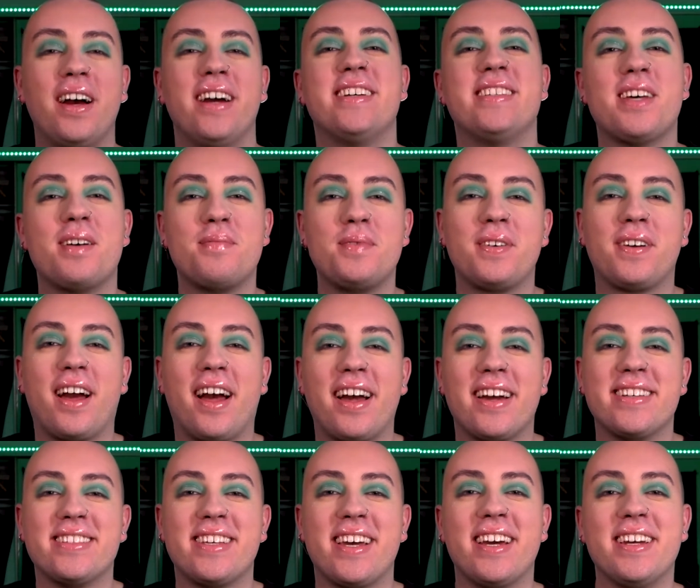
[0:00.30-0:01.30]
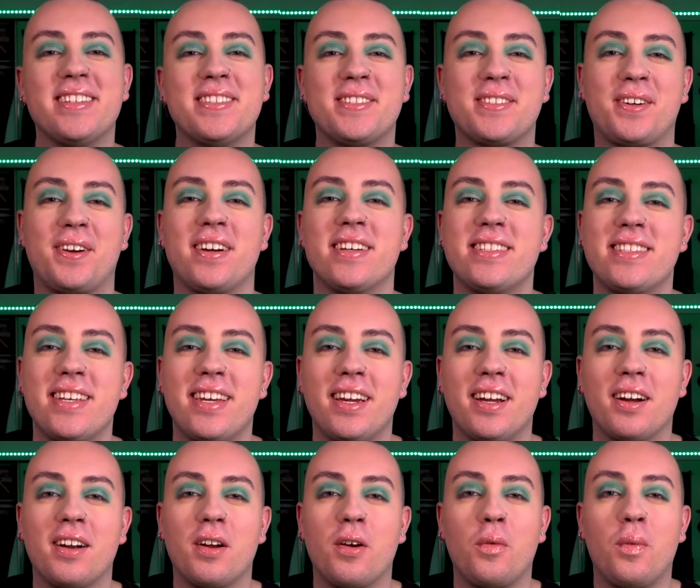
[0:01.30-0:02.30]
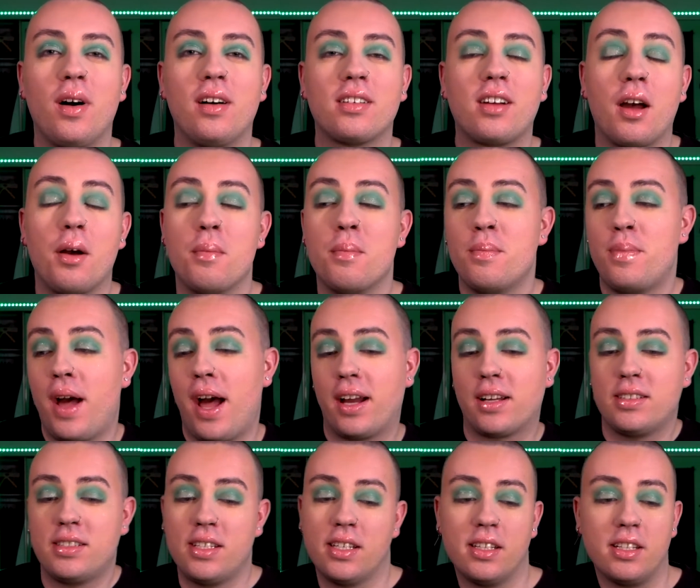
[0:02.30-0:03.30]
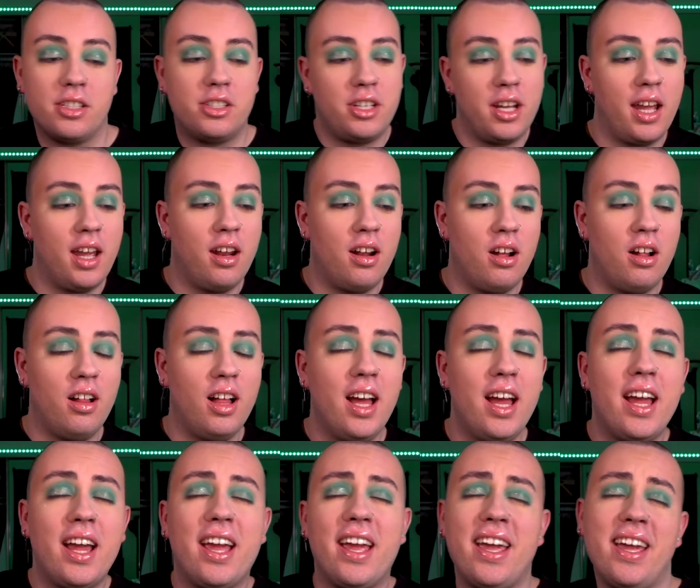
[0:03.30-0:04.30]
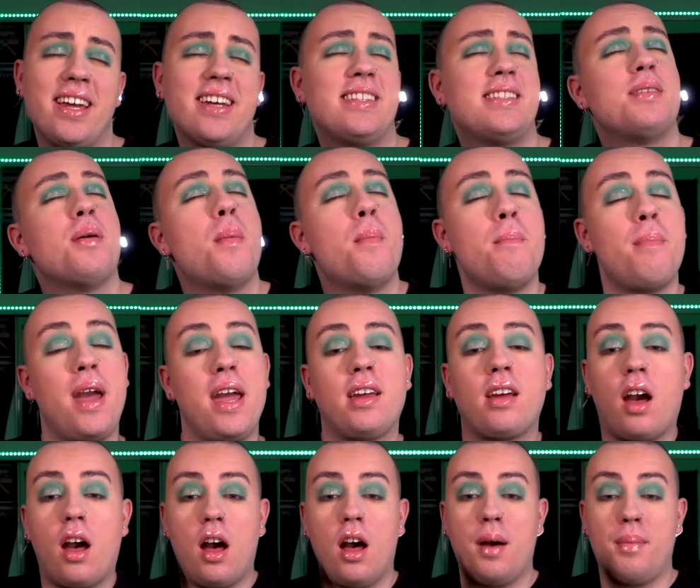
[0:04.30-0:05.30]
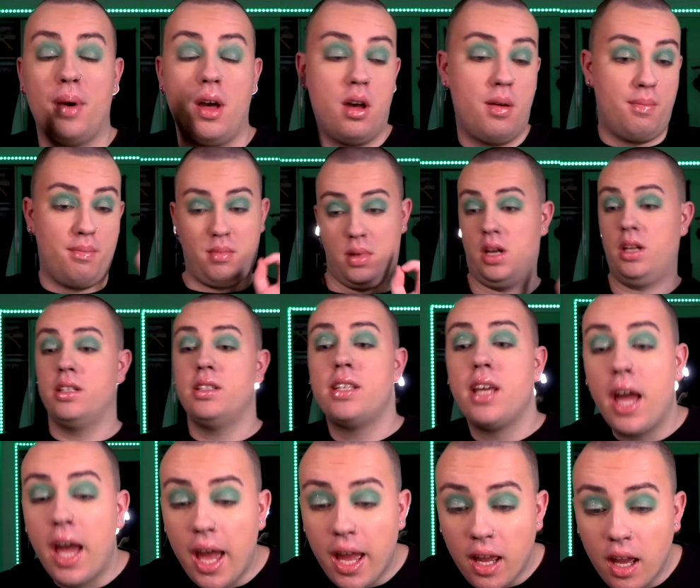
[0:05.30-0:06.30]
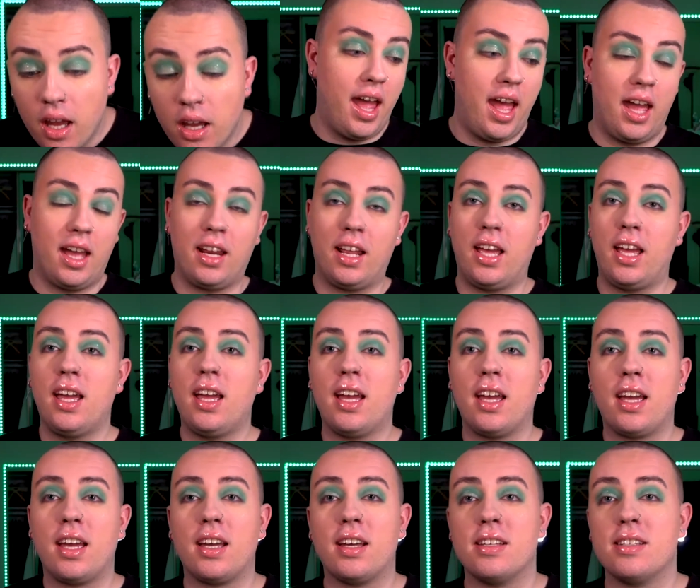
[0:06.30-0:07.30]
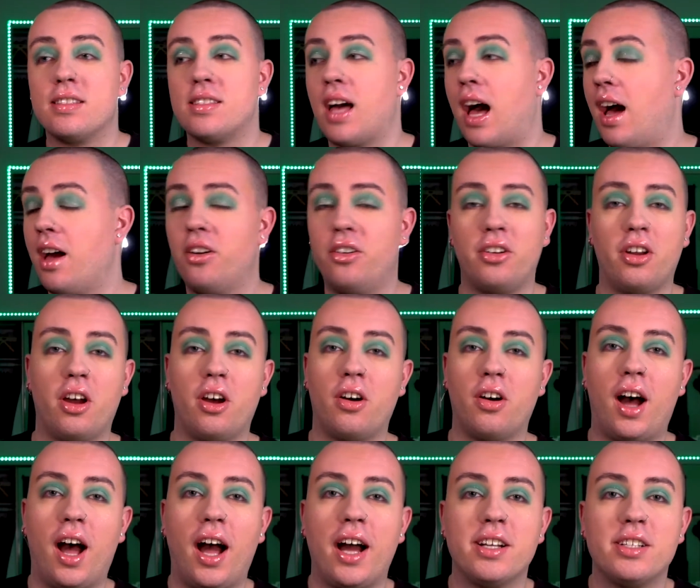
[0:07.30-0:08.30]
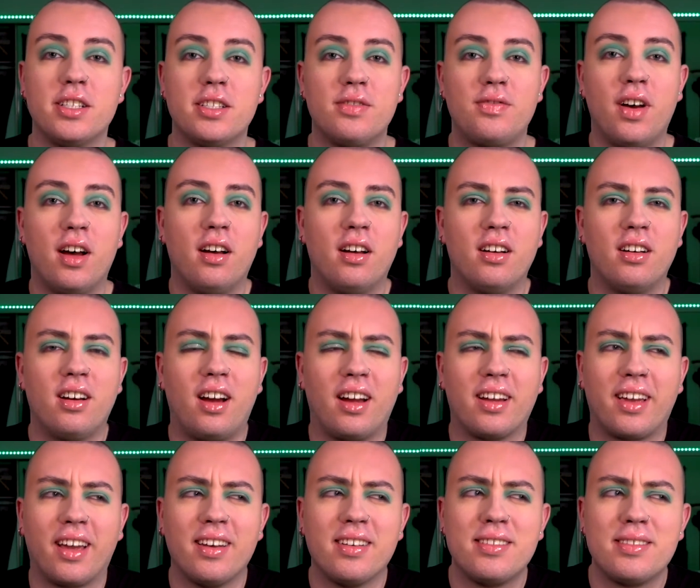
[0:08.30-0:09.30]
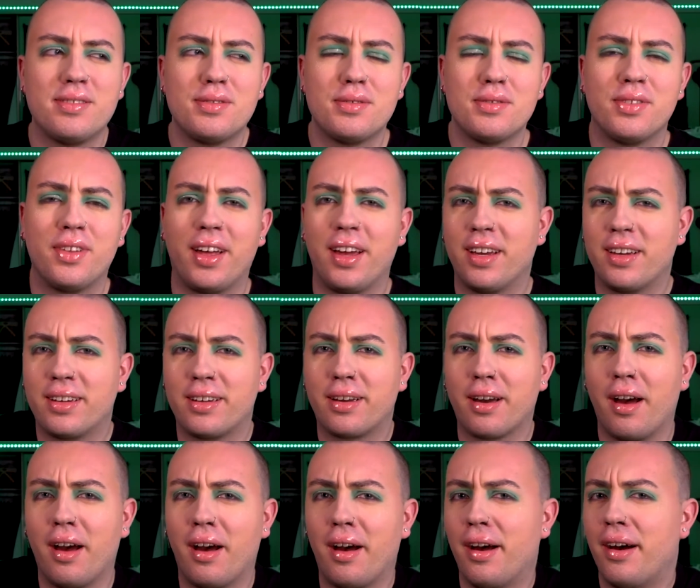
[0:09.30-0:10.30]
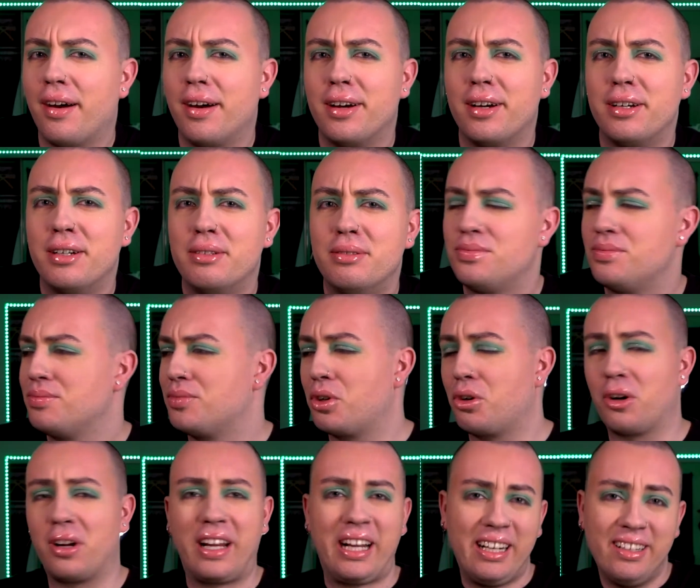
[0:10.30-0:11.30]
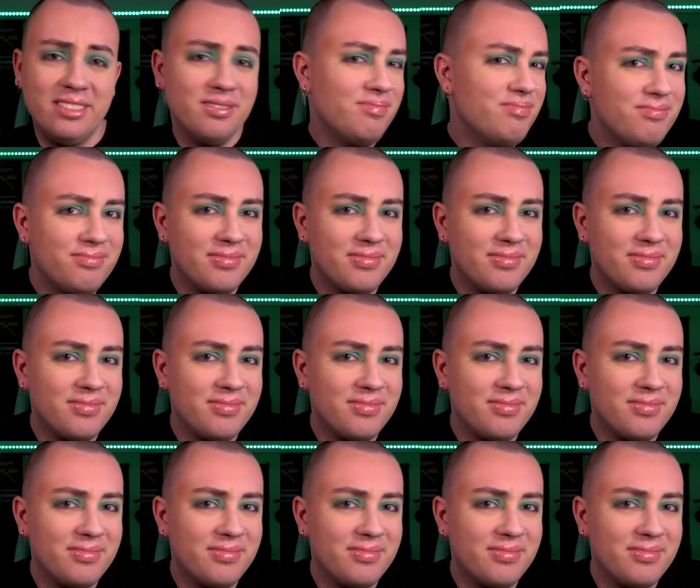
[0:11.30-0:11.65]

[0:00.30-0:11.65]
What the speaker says: is up, you guys? It's Chris here. Welcome back to the channel. It's Makeup Monday, and it is, I don't know, I just felt, I guess, like, green?